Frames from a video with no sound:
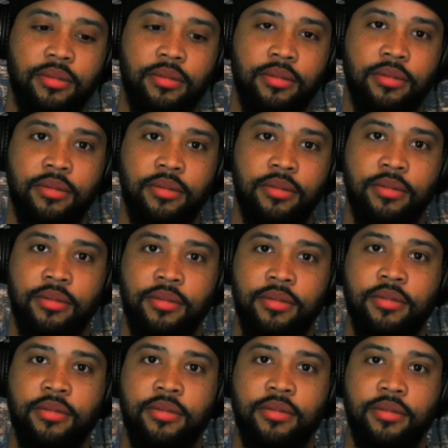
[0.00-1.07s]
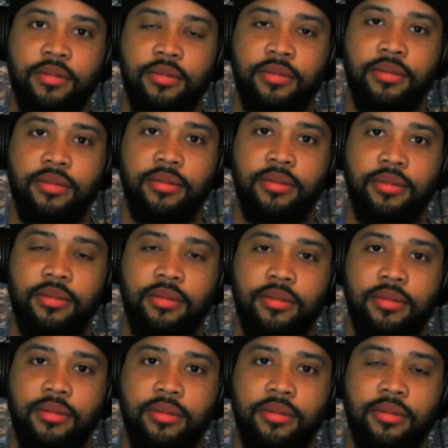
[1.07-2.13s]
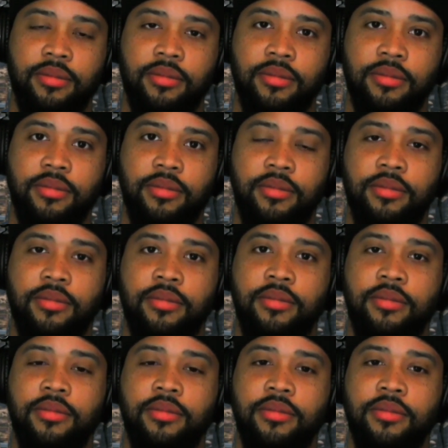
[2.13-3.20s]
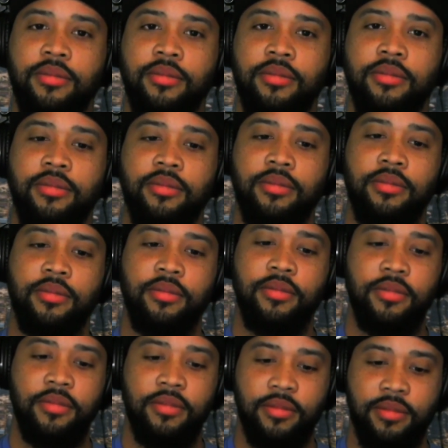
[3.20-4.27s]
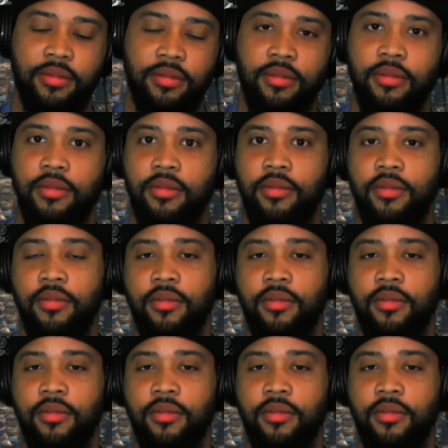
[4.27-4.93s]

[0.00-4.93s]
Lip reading: This person isn't speaking.